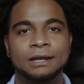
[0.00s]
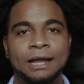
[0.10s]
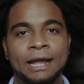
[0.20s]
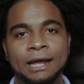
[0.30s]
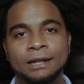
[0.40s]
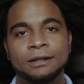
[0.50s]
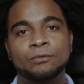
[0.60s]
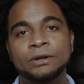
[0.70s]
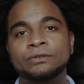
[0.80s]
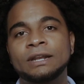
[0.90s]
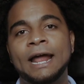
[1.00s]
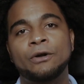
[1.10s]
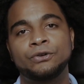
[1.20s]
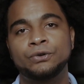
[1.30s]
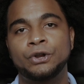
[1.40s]
And the reason now
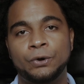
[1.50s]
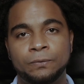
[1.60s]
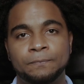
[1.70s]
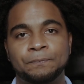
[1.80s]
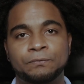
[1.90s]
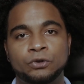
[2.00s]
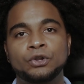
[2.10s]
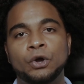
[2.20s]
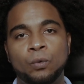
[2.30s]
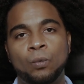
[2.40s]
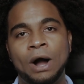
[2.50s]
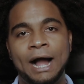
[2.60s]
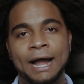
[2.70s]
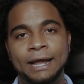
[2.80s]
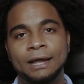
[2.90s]
you know
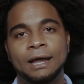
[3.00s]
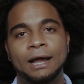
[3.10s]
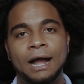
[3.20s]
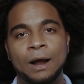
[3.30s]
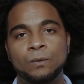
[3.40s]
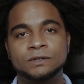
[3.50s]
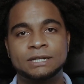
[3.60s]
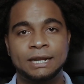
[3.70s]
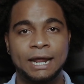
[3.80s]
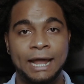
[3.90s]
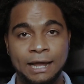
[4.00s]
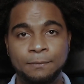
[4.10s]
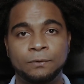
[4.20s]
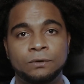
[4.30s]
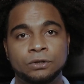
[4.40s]
why I wasn't
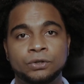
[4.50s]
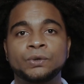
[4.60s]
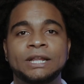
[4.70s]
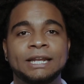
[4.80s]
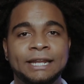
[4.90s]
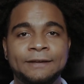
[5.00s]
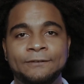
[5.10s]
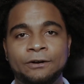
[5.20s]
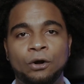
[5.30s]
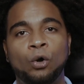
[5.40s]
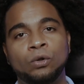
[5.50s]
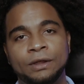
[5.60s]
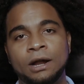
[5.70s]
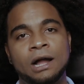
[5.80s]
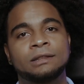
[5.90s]
able to deliver all
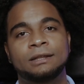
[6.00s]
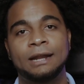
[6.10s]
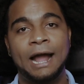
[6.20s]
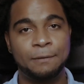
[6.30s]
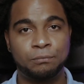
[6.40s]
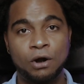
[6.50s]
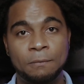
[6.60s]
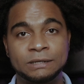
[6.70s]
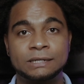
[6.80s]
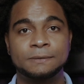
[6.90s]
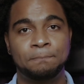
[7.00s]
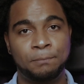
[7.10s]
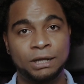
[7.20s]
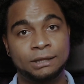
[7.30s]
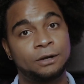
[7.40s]
the content I promised.
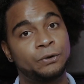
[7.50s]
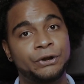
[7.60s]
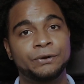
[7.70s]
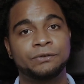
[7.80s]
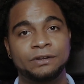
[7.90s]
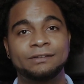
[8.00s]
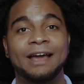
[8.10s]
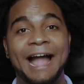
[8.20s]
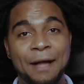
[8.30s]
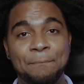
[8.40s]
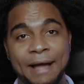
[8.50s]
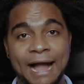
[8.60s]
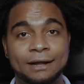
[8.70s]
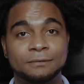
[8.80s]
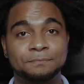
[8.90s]
But the good news is I'm back,